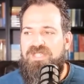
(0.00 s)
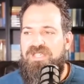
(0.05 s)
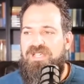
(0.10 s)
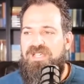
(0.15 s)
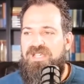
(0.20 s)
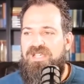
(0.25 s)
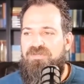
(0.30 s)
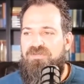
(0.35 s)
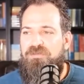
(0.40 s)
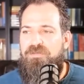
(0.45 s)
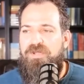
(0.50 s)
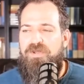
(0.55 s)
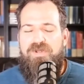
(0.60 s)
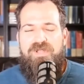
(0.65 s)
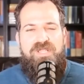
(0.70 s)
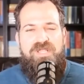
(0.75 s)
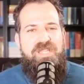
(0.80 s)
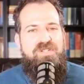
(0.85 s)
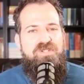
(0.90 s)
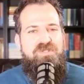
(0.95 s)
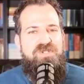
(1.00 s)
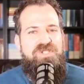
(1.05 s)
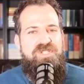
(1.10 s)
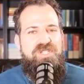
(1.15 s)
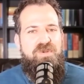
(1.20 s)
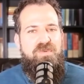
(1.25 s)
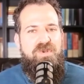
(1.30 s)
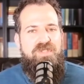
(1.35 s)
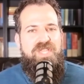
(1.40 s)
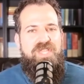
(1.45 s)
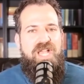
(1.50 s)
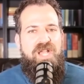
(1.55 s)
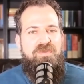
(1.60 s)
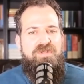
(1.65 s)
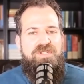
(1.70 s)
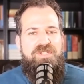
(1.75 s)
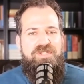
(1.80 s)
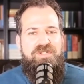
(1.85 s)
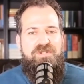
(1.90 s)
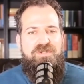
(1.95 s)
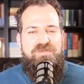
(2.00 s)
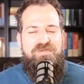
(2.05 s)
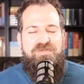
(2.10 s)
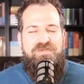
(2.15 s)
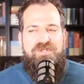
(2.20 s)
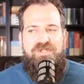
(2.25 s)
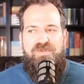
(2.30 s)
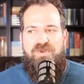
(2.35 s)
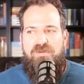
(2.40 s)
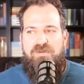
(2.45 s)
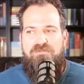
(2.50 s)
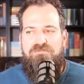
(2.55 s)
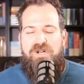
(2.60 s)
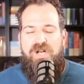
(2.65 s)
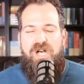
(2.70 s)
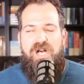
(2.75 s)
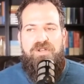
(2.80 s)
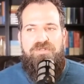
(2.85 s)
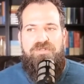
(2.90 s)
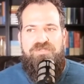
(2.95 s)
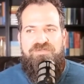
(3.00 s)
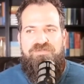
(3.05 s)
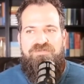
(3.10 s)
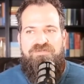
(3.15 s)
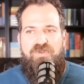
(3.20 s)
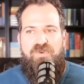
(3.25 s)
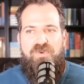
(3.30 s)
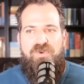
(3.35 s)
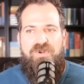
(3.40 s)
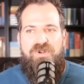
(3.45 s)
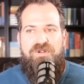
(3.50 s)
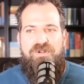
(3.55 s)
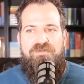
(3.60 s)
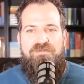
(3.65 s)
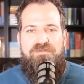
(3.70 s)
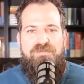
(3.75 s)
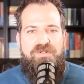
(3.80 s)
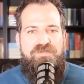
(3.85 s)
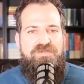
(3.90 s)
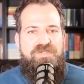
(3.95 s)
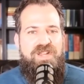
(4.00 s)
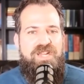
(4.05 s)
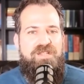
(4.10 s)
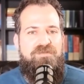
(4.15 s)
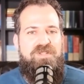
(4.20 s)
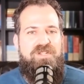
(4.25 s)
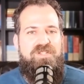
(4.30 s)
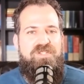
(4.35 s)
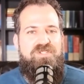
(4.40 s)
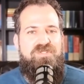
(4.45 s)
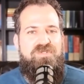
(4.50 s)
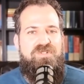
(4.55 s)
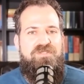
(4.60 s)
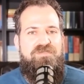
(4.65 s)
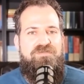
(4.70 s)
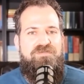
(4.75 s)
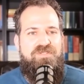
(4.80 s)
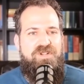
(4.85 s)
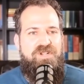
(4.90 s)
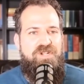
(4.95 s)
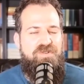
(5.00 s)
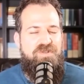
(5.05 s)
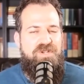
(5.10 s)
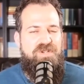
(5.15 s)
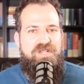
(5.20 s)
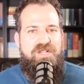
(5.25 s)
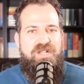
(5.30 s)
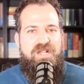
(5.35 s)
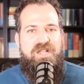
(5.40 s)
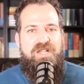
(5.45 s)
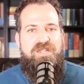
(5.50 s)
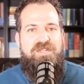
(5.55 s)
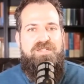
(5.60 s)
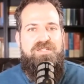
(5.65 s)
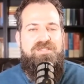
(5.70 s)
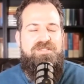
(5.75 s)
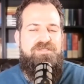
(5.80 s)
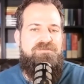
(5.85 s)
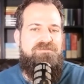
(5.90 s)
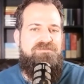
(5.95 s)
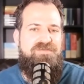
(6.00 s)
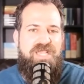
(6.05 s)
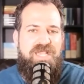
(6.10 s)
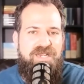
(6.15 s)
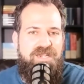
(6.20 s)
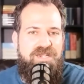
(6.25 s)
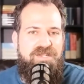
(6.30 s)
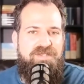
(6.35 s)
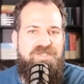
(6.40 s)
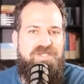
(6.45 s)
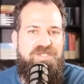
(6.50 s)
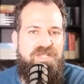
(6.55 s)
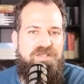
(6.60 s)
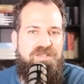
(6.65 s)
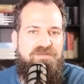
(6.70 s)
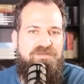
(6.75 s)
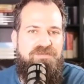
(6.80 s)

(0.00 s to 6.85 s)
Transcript: would be really interesting what that would do to our models for prophetic ministry, for hearing God, that kind of stuff.